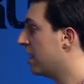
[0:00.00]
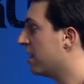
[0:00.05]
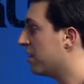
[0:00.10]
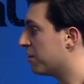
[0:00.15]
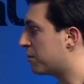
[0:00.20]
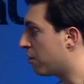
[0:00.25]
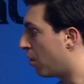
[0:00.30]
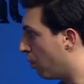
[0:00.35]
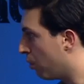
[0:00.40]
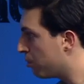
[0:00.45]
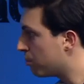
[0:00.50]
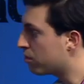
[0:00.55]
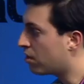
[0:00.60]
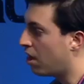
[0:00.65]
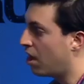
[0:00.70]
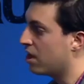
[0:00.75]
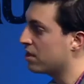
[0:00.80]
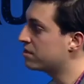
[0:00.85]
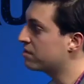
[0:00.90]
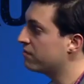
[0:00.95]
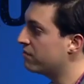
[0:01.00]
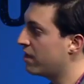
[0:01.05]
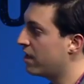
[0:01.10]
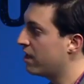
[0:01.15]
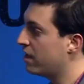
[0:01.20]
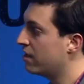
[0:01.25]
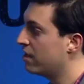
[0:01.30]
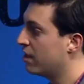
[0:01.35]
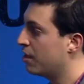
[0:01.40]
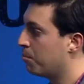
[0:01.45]
The total cost of
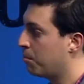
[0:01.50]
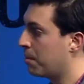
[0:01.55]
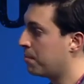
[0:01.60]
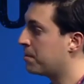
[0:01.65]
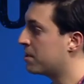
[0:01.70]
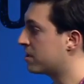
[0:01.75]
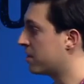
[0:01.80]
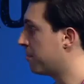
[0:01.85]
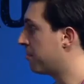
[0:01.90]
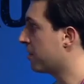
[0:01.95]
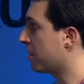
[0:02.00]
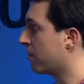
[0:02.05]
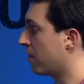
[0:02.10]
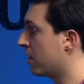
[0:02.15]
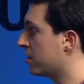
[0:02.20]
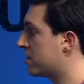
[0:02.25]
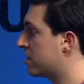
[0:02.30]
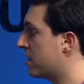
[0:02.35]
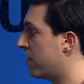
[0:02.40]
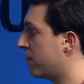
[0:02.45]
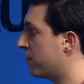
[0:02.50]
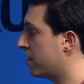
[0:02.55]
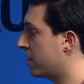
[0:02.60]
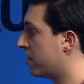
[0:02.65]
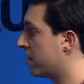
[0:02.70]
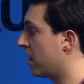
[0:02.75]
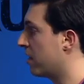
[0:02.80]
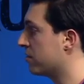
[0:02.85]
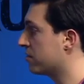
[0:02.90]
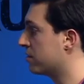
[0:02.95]
that might be something around seventy
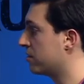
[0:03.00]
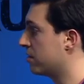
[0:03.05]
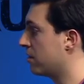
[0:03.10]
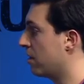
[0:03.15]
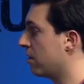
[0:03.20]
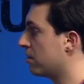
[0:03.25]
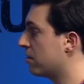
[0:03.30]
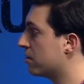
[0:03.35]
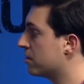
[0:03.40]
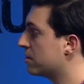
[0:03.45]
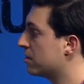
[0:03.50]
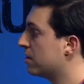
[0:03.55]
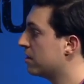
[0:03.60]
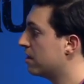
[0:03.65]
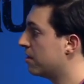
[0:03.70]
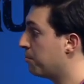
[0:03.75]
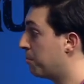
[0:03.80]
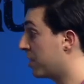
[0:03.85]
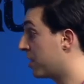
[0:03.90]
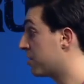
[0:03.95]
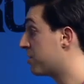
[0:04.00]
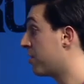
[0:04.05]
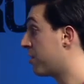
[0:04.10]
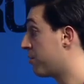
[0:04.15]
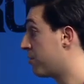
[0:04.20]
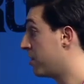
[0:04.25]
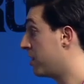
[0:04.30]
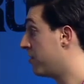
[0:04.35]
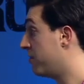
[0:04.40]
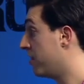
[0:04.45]
thousand dollars because the
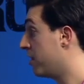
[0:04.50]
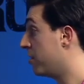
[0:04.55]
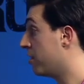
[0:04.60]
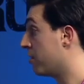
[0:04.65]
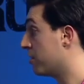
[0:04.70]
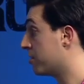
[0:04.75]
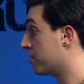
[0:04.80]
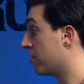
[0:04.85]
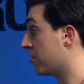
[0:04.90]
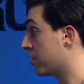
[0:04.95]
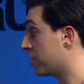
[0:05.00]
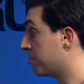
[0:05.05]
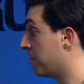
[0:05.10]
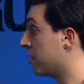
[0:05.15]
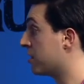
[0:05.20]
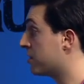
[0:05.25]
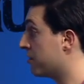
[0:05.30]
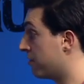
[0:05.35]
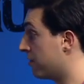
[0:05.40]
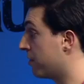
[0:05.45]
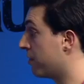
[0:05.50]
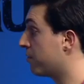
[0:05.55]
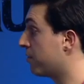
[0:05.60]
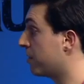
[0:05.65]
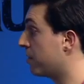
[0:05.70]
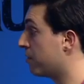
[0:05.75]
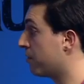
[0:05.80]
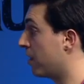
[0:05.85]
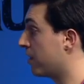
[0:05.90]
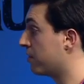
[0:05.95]
three D video is so expensive and the three
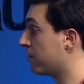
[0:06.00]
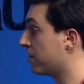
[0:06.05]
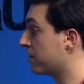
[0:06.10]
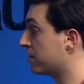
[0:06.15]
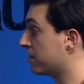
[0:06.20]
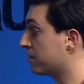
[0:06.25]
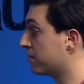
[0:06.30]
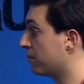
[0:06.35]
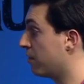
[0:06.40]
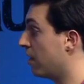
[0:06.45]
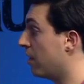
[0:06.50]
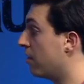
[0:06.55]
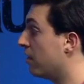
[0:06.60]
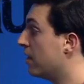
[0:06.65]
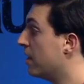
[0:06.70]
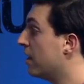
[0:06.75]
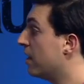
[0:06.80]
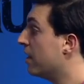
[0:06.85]
D renderings as well.